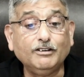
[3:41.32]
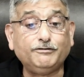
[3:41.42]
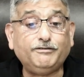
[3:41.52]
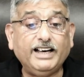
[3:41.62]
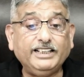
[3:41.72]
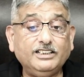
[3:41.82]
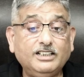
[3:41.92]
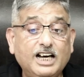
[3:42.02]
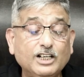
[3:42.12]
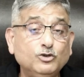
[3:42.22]

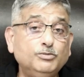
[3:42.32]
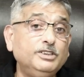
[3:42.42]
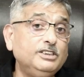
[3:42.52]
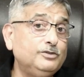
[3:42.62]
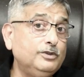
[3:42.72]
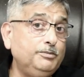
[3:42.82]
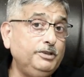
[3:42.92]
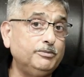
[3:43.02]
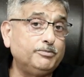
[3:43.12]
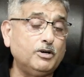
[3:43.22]
Final arguments will
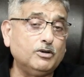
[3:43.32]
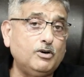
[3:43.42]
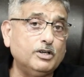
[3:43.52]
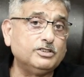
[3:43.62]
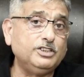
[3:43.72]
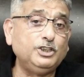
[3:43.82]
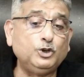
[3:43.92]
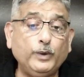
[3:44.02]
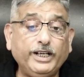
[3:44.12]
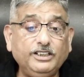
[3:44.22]
be costing
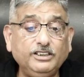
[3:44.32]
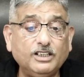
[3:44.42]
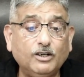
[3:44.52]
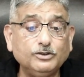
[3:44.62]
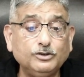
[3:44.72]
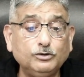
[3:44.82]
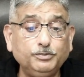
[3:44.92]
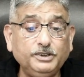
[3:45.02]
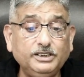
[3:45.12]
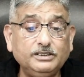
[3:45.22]
20,000
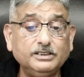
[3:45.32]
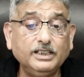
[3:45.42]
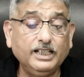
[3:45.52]
rupees.